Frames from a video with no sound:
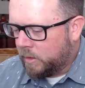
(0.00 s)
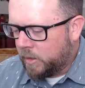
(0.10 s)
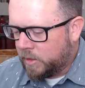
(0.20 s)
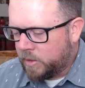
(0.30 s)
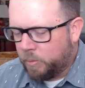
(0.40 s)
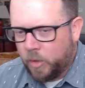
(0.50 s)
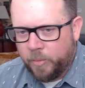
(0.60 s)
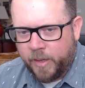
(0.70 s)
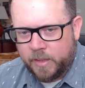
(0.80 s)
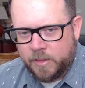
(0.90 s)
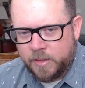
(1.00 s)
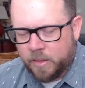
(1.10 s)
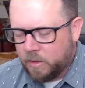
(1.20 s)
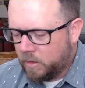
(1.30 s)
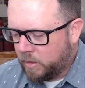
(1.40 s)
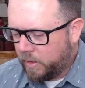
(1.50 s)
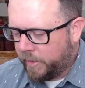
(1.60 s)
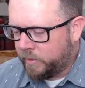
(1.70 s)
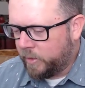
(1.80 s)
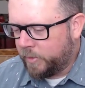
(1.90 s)
Here's some robot sticker. I
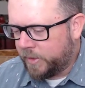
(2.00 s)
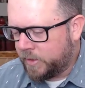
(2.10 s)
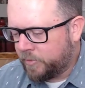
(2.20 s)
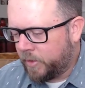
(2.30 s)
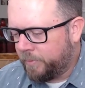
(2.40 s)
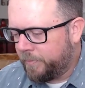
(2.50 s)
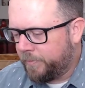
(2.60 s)
don't know what that's from.